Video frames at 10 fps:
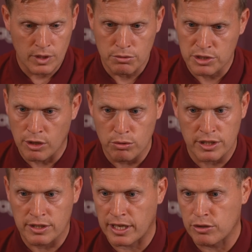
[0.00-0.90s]
Still
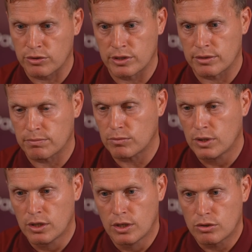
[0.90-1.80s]
continually
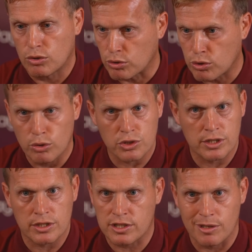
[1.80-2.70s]
doing
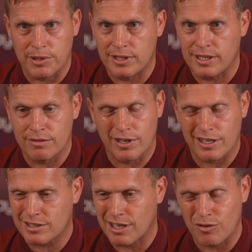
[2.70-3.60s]
courses, CPD
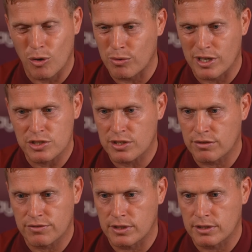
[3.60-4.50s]
events, all this
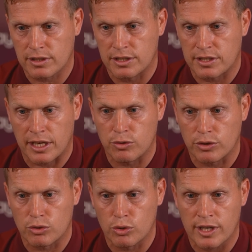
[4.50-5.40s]
stuff to
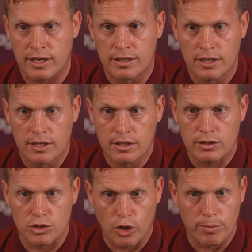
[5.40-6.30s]
continually do that.
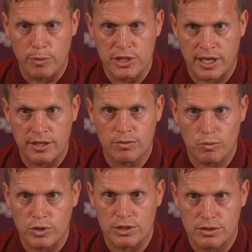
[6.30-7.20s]
The job I was
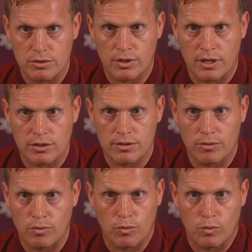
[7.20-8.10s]
in
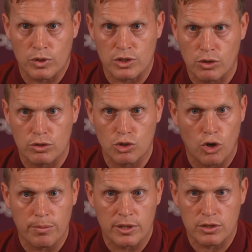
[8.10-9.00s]
was a good
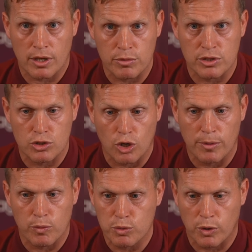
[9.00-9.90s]
job. It was the
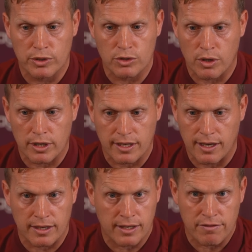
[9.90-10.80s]
job I was wanting to do.
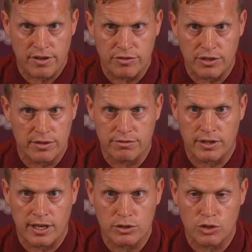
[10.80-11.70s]
I'd give everything
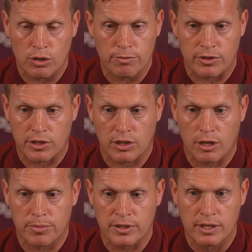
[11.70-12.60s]
for that job, for the
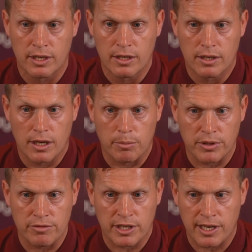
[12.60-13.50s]
club, and I
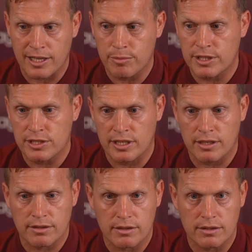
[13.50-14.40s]
believe the academy is in
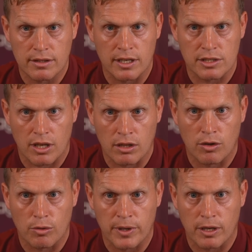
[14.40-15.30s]
a
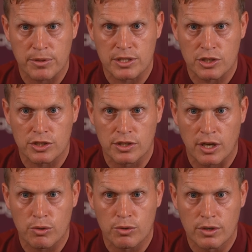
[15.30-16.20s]
lot better position
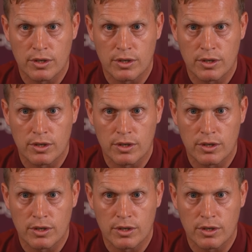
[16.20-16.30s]
now